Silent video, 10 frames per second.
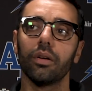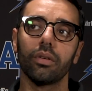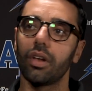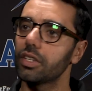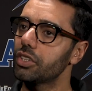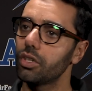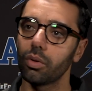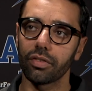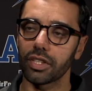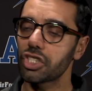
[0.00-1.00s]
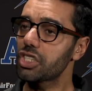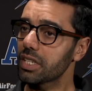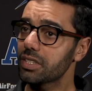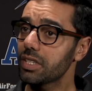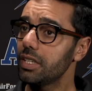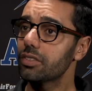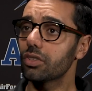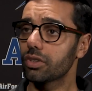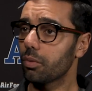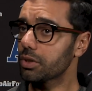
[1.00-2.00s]
last year we finished 16,
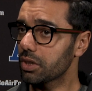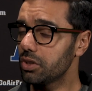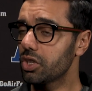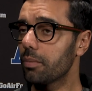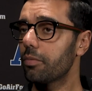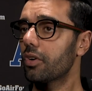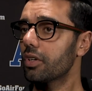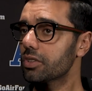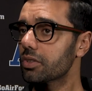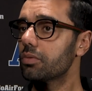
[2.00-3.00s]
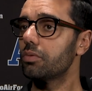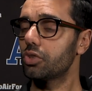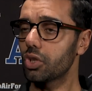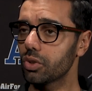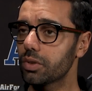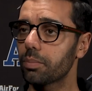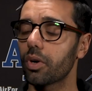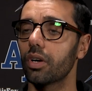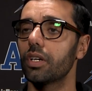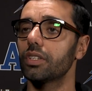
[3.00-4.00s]
so that was a good jump for us. It shows the
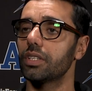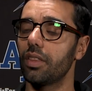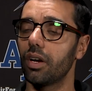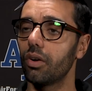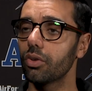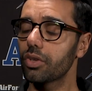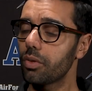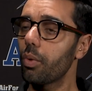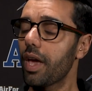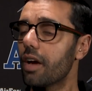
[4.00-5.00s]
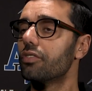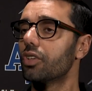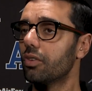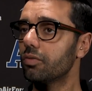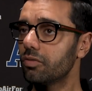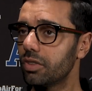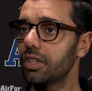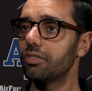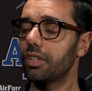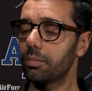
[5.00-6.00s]
progress and the growth that we have. So
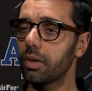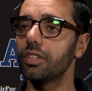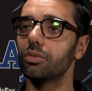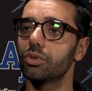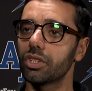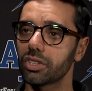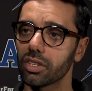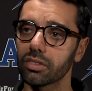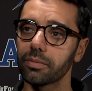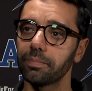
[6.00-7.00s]
very, very pleased with the result.